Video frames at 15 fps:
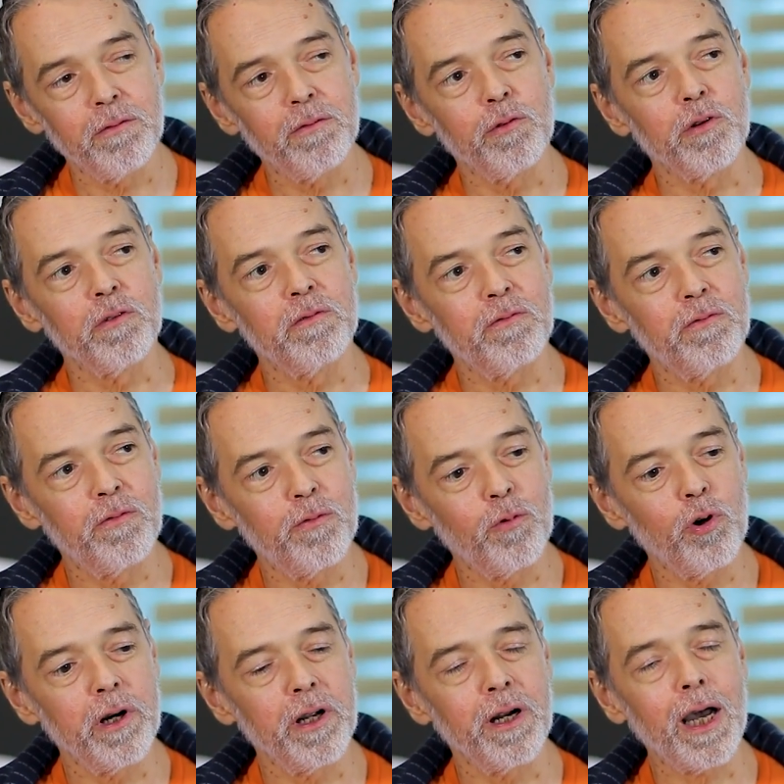for
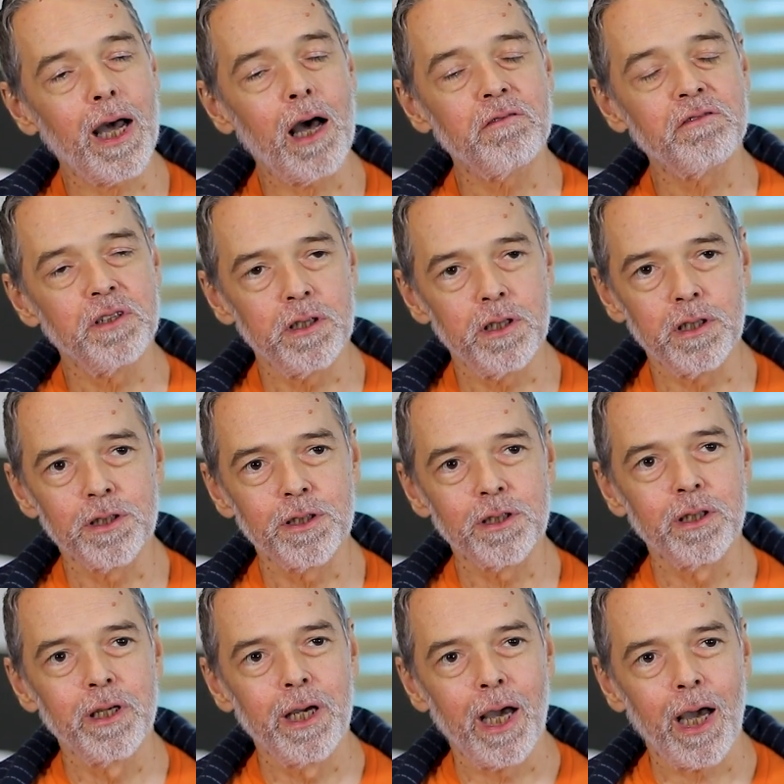4.5 years
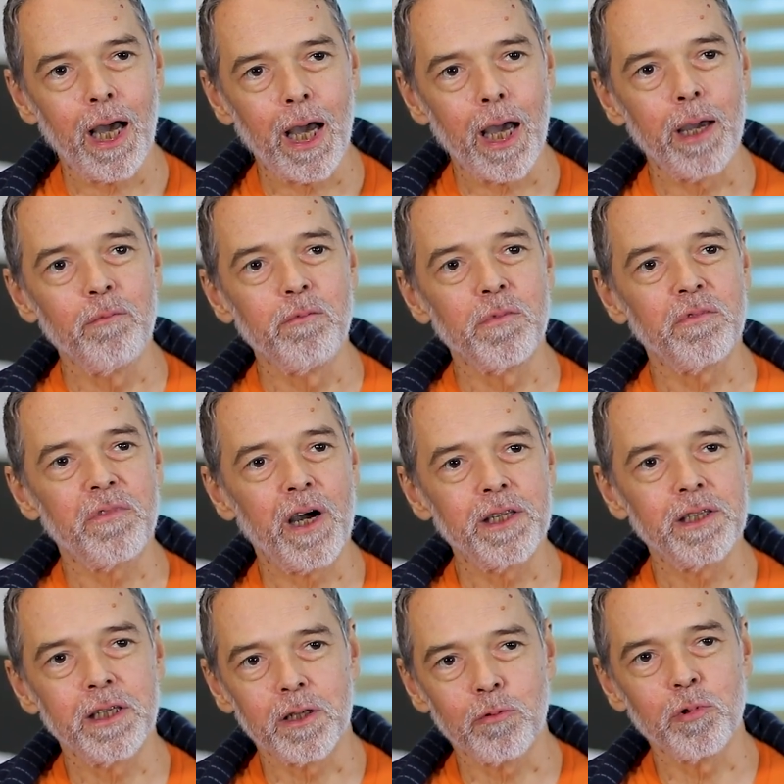I'm
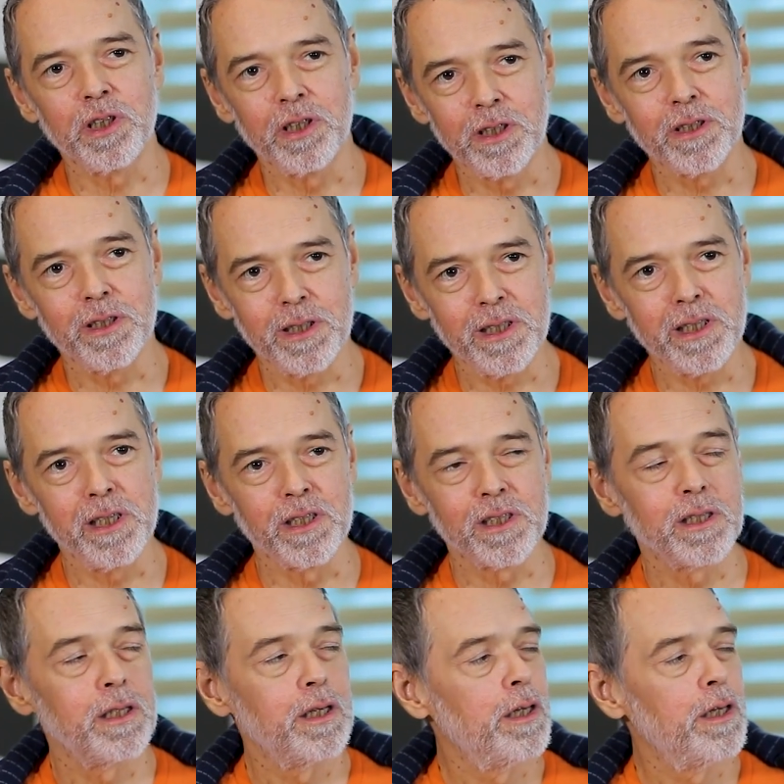fighting with this disease.